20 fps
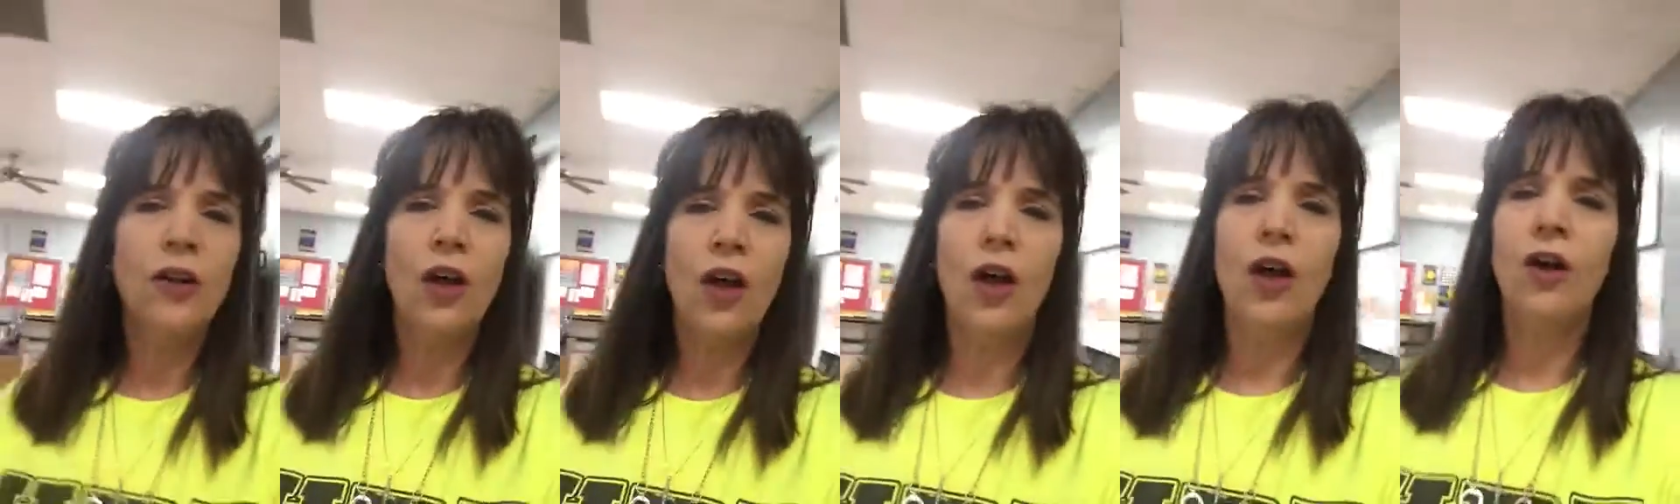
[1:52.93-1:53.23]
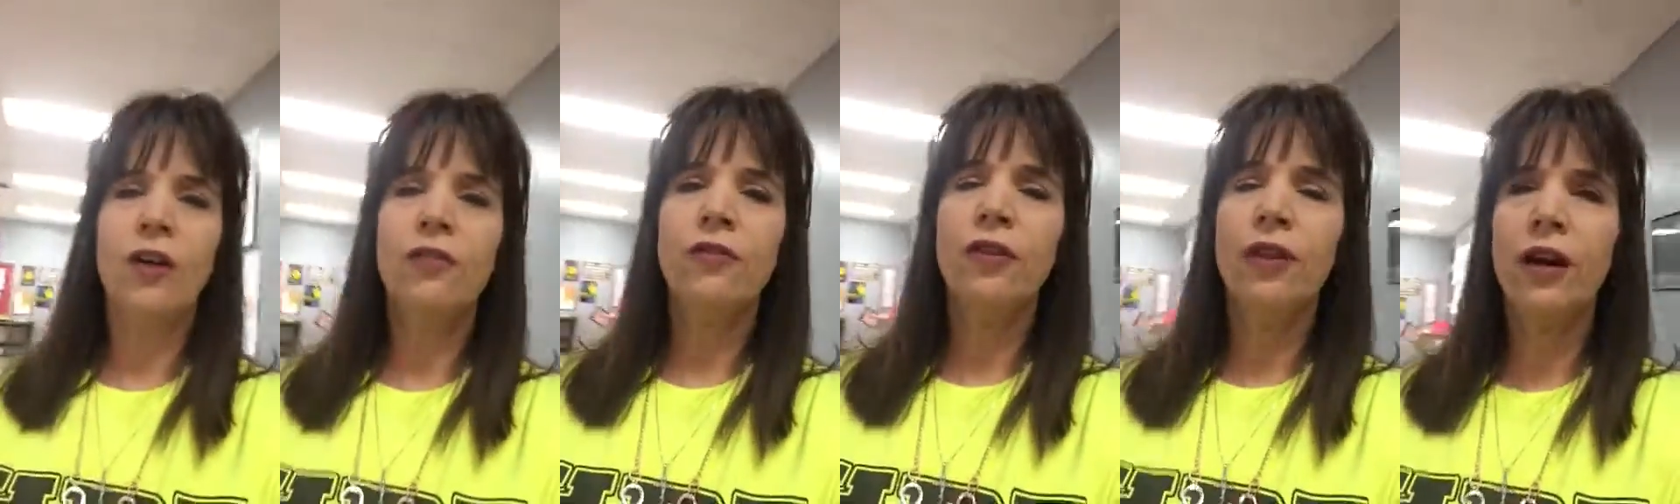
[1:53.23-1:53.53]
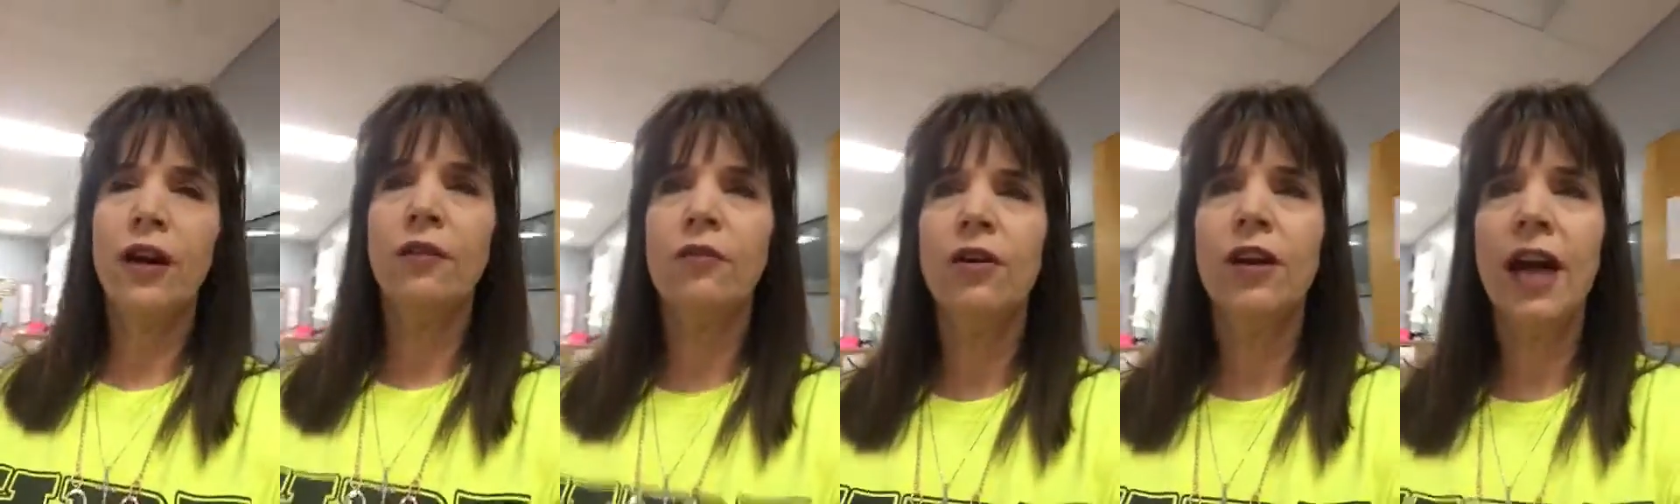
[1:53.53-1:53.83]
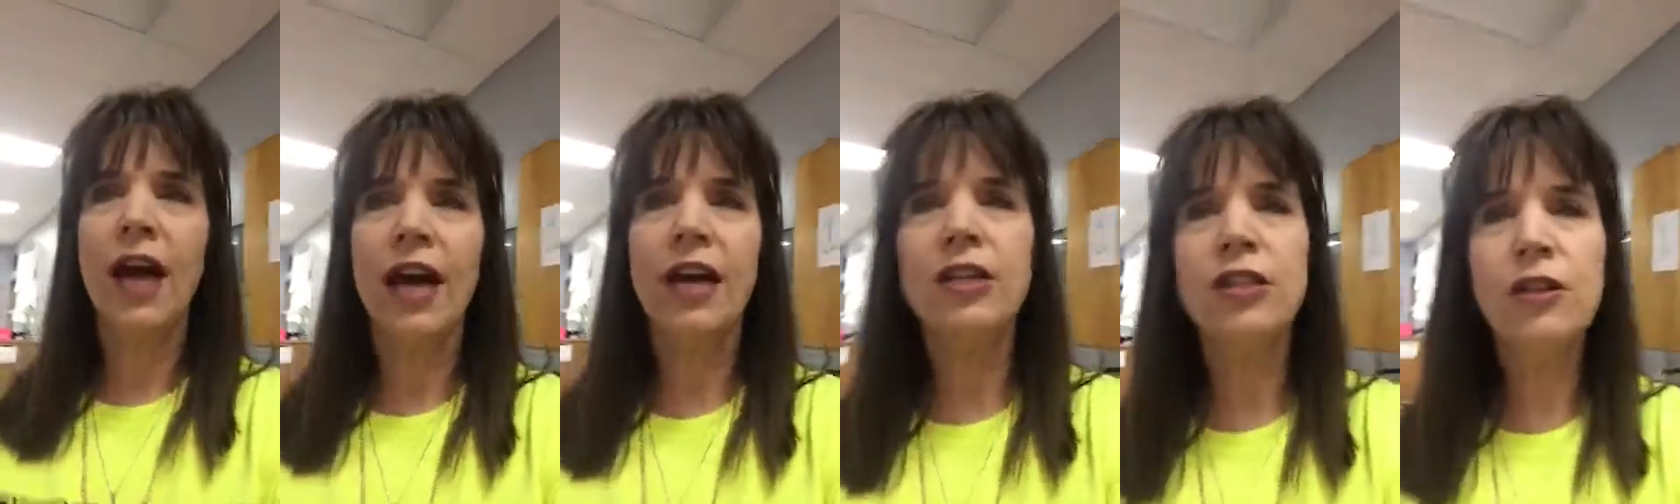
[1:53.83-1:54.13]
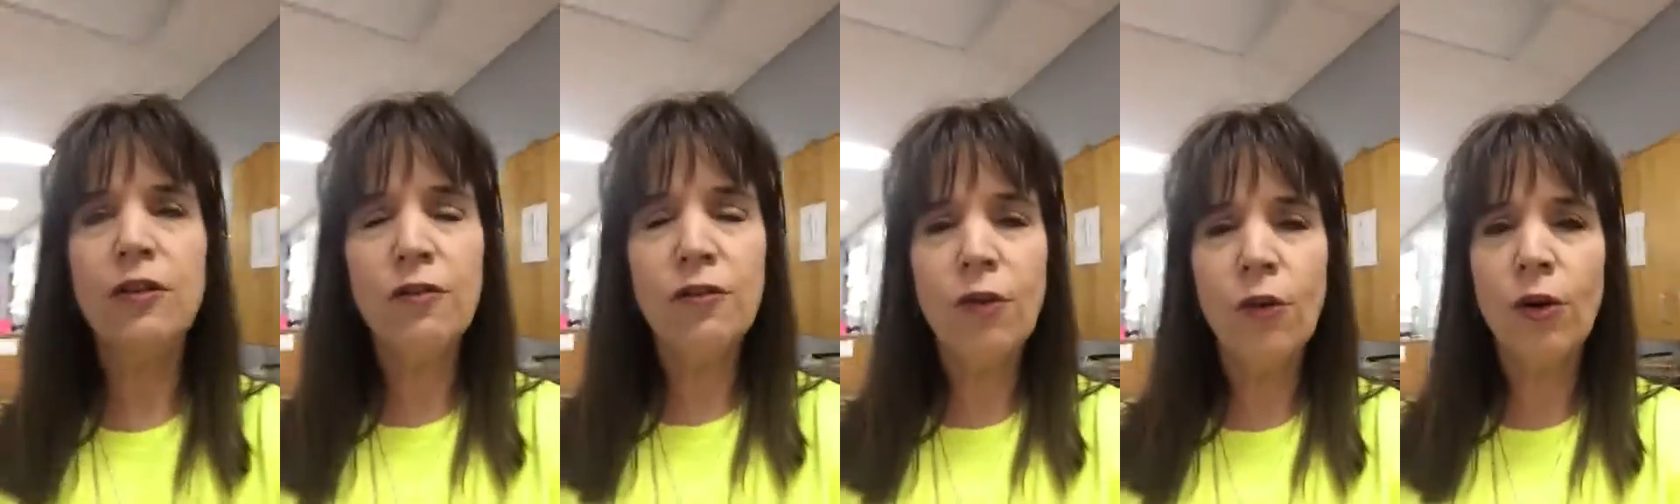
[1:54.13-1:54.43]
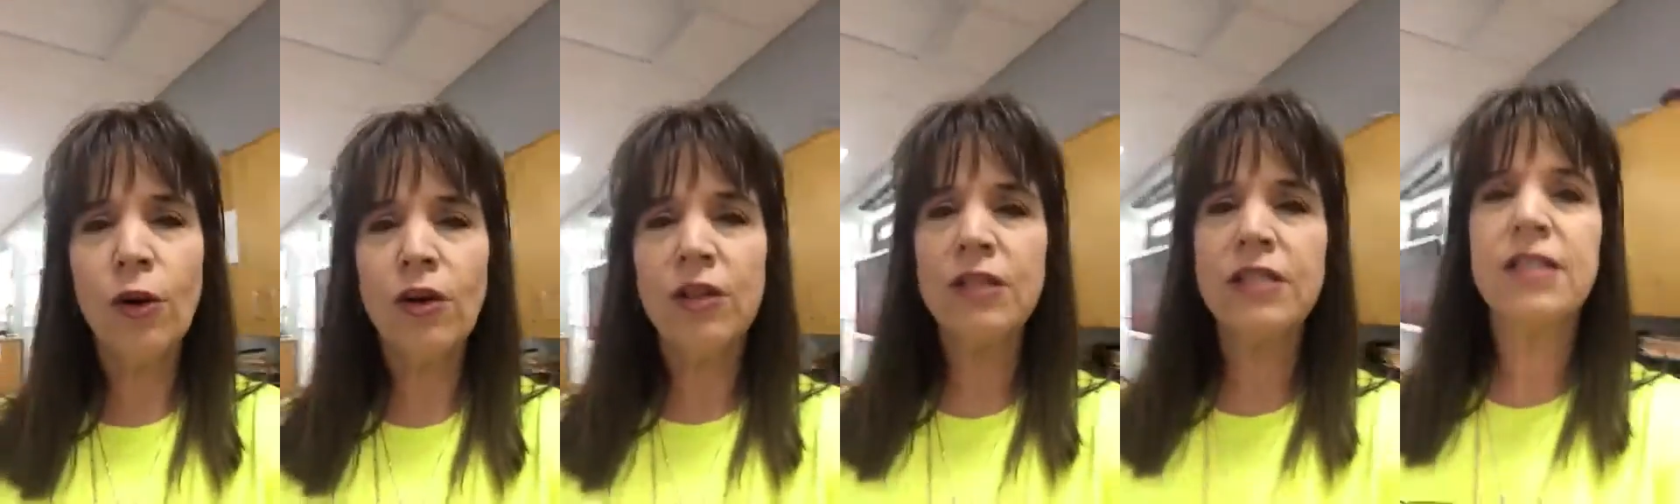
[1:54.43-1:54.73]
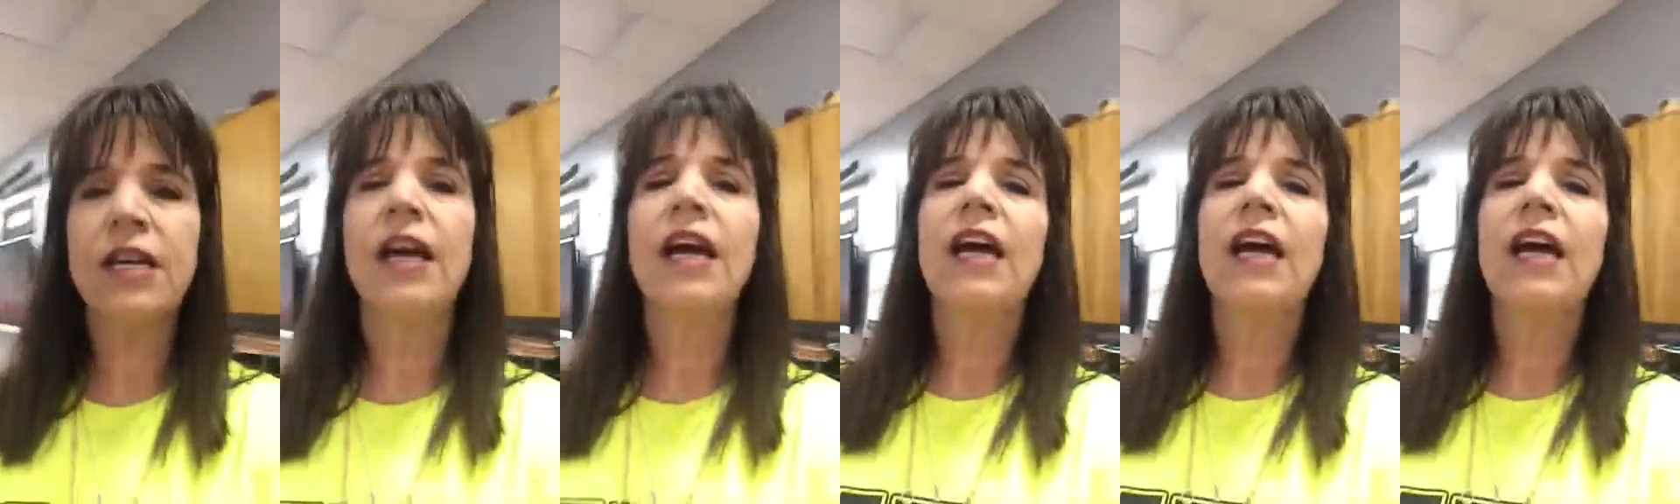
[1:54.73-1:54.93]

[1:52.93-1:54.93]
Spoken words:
law: for every action force,